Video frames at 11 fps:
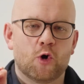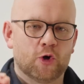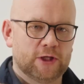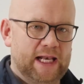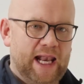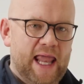
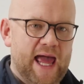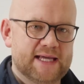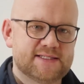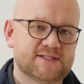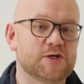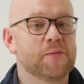
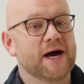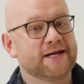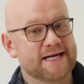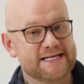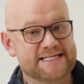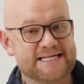Unless you add
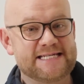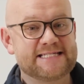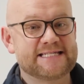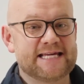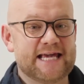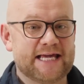a
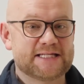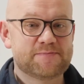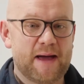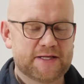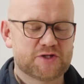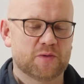DC
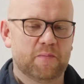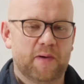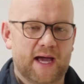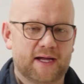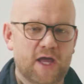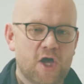expansion pack,